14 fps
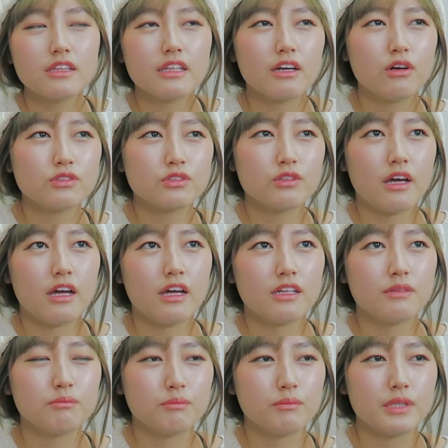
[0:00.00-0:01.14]
they also
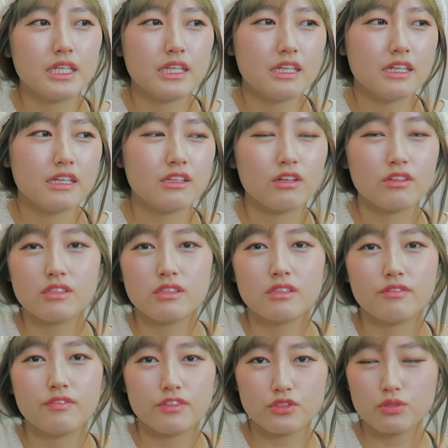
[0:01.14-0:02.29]
add meat and
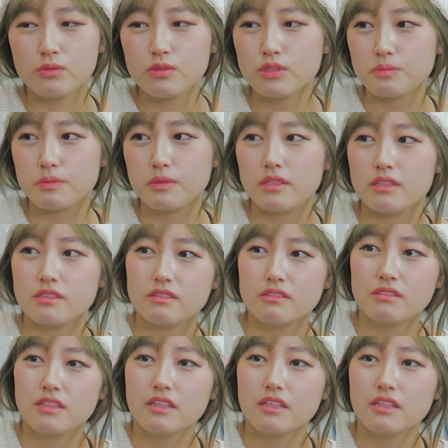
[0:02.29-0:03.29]
other vegetables, but